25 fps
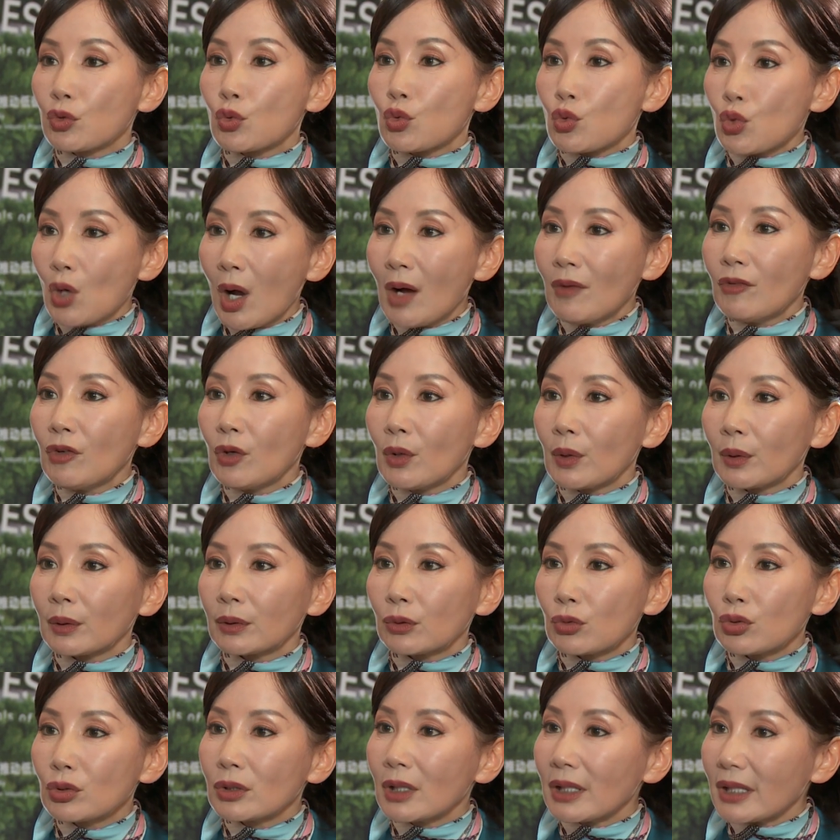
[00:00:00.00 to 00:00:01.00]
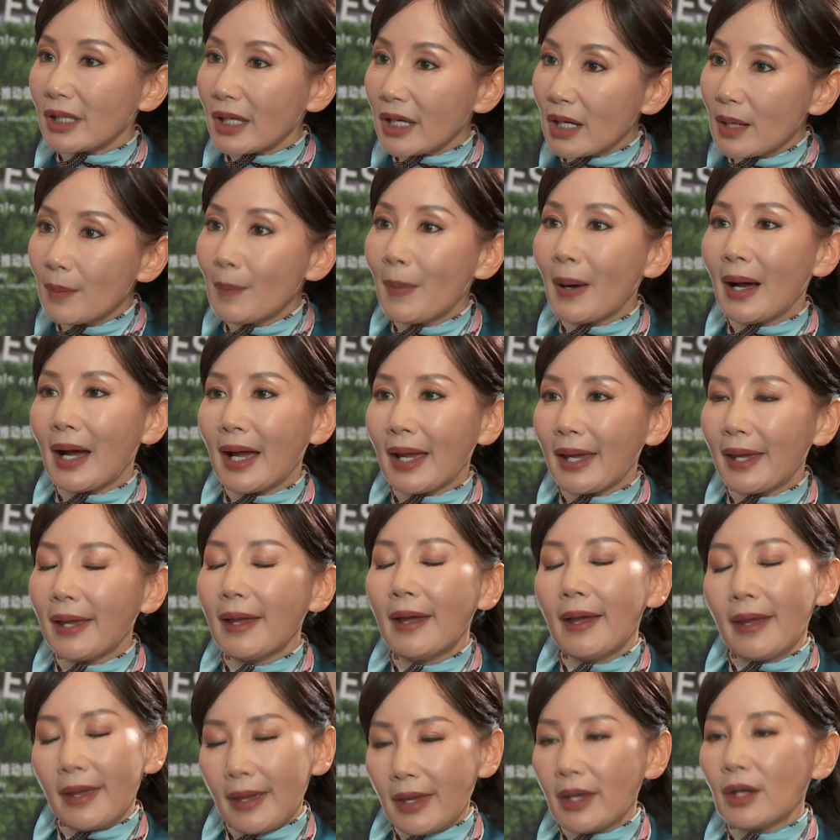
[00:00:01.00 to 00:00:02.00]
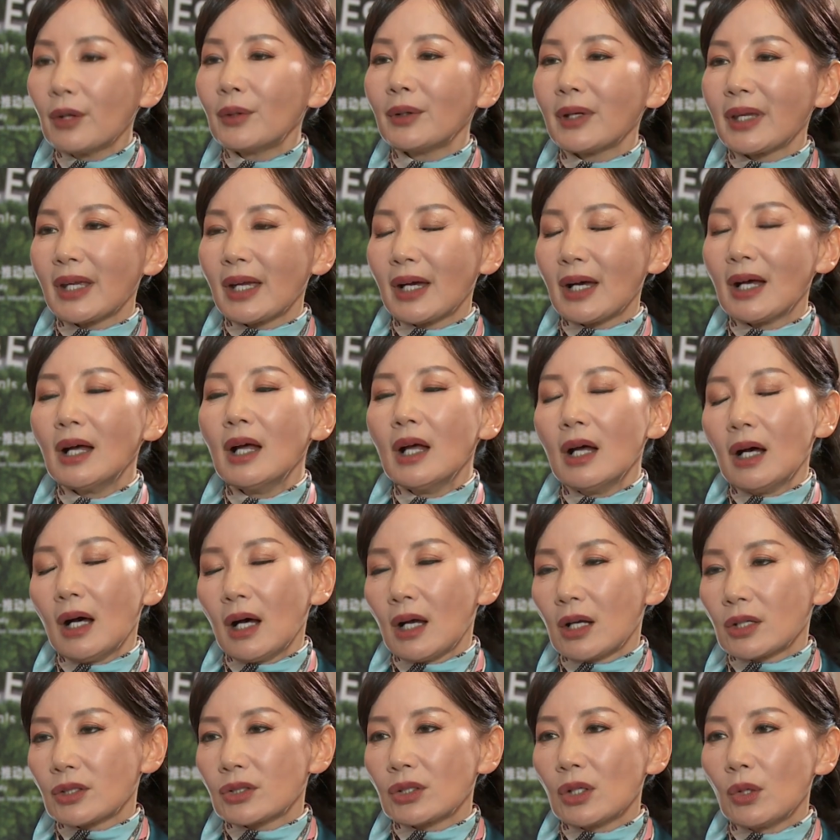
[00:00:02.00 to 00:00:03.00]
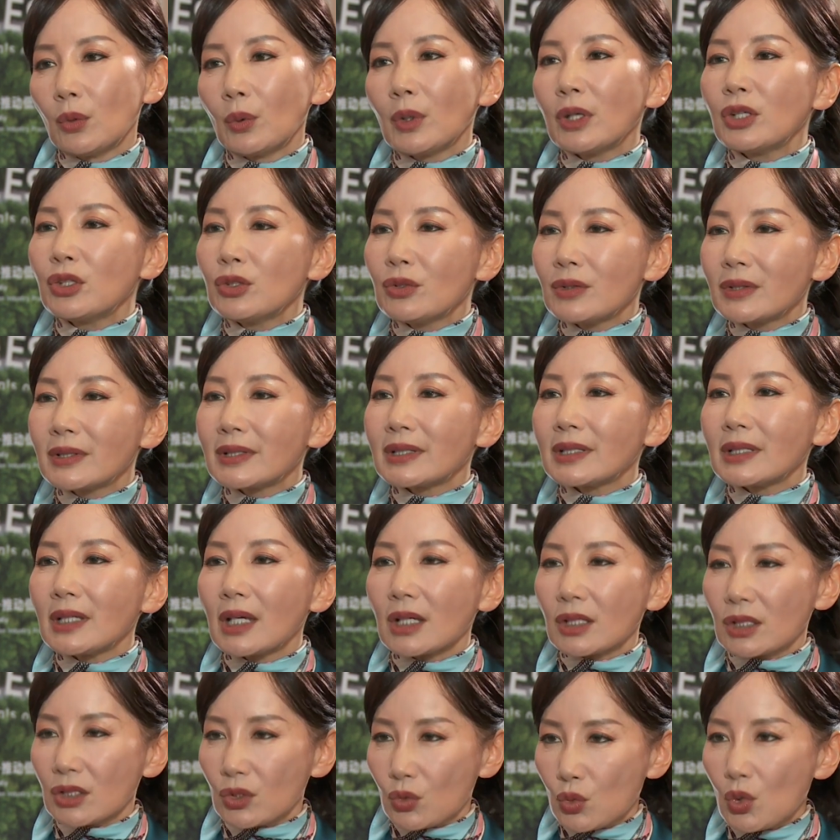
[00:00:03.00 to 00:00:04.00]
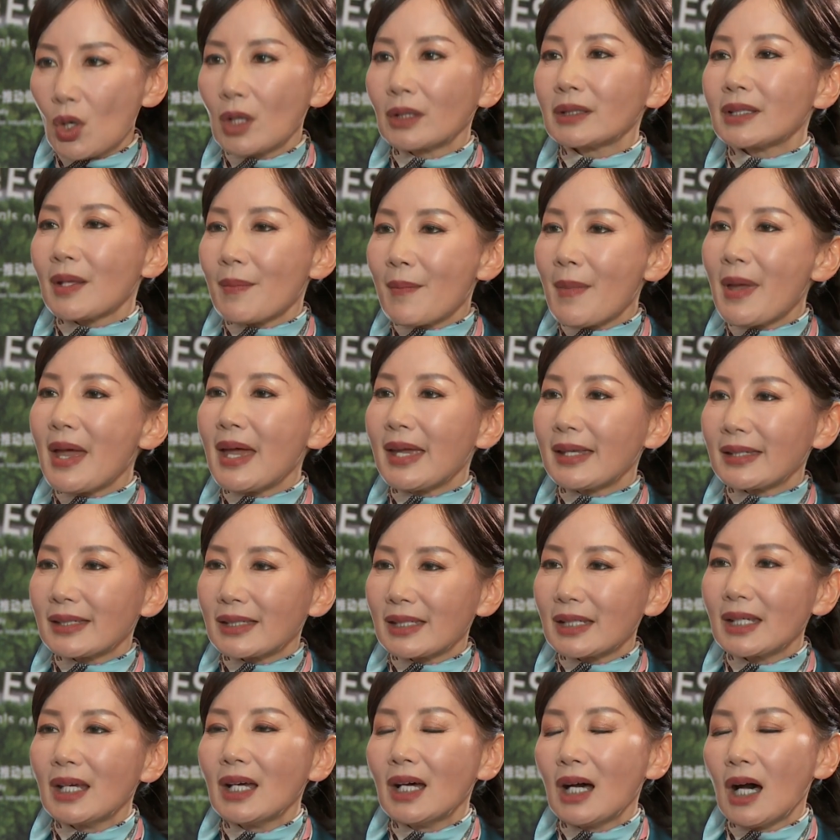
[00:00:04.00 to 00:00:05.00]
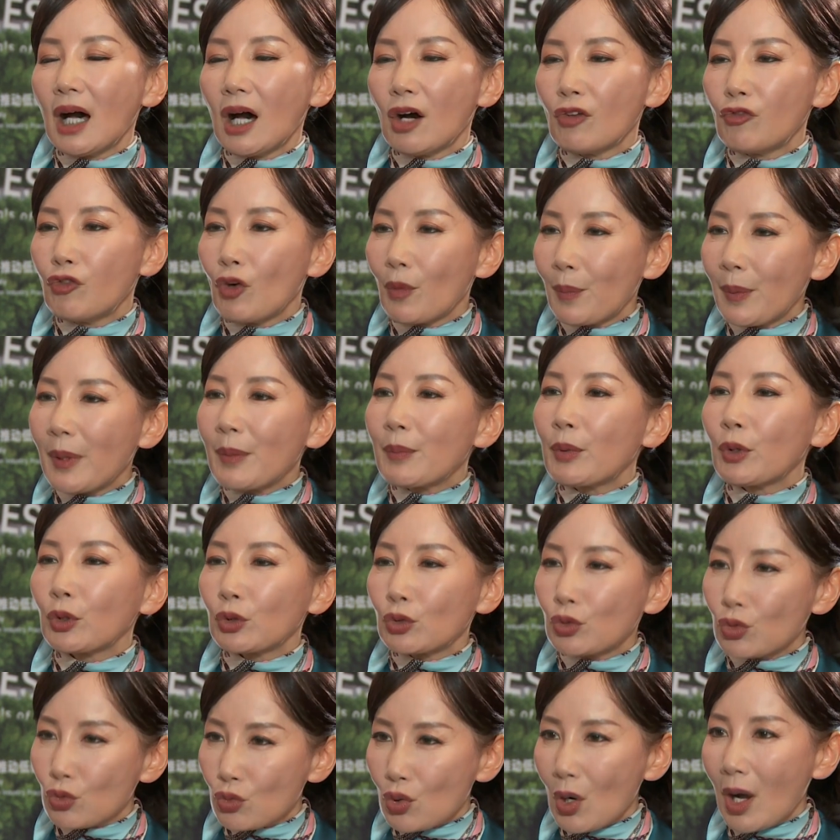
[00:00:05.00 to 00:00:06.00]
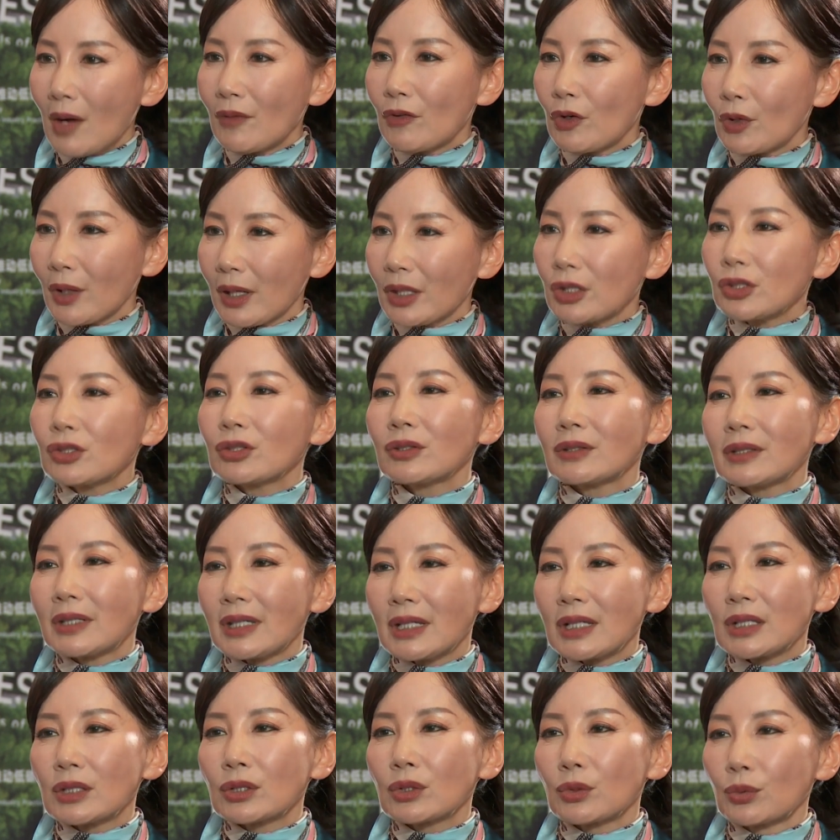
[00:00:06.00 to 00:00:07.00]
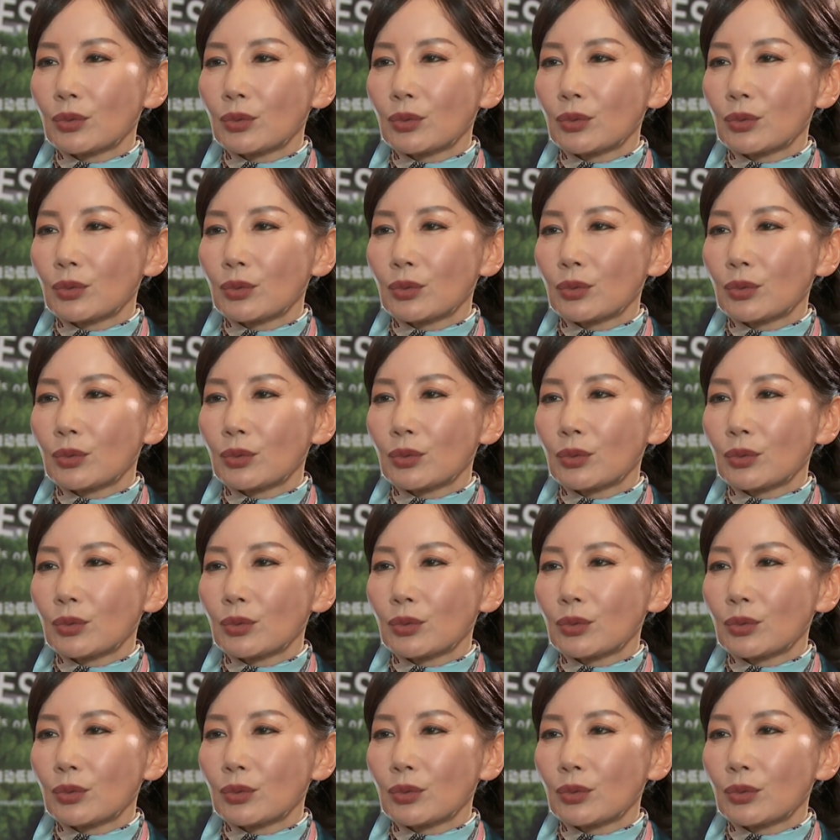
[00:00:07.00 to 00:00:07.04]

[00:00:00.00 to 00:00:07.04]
to travel to the nearby area. So we do see a strong demand for people to travel into these